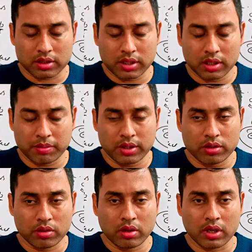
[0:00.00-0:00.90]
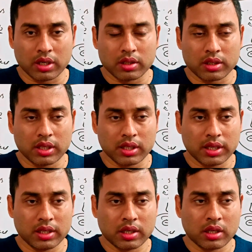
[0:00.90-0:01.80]
see the video until
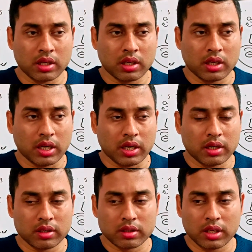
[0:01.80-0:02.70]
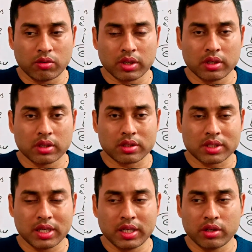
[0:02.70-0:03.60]
the end, and you can
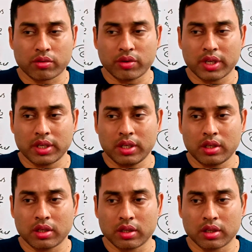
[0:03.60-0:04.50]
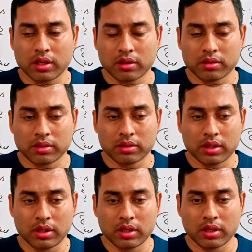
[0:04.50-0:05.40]
send your query
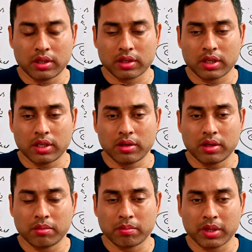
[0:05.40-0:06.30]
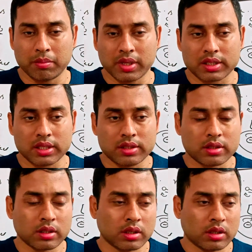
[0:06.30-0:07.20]
in by
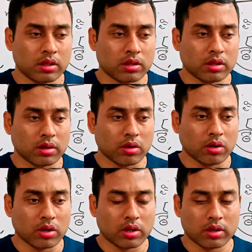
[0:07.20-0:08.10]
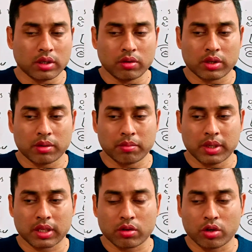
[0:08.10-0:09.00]
message, or you can
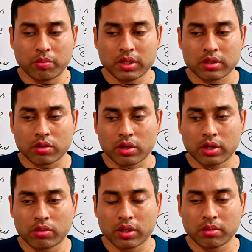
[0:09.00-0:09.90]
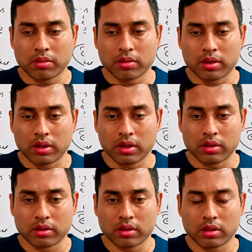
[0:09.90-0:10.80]
make a comments, or you
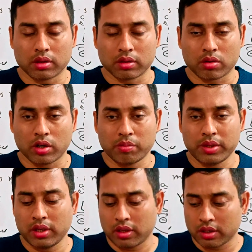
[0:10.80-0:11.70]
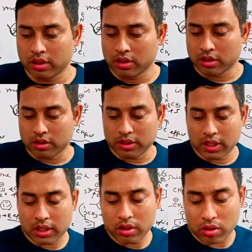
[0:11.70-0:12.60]
can call me
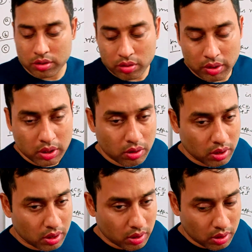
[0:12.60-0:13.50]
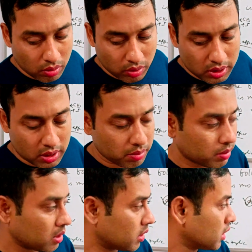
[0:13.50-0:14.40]
directly also. You can WhatsApp
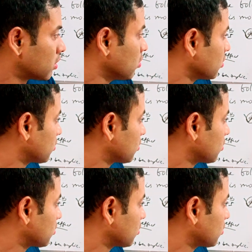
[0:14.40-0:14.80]
me directly